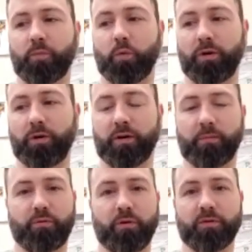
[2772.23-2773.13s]
where you can
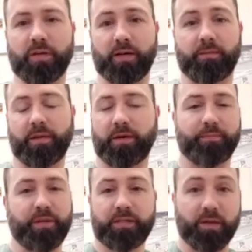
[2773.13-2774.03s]
approach like a, like
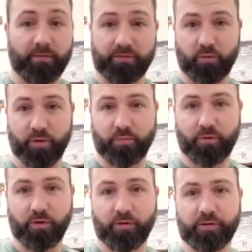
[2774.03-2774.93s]
a police officer would
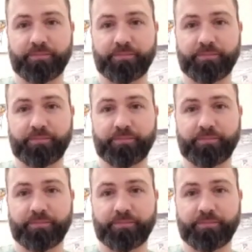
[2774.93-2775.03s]
approach.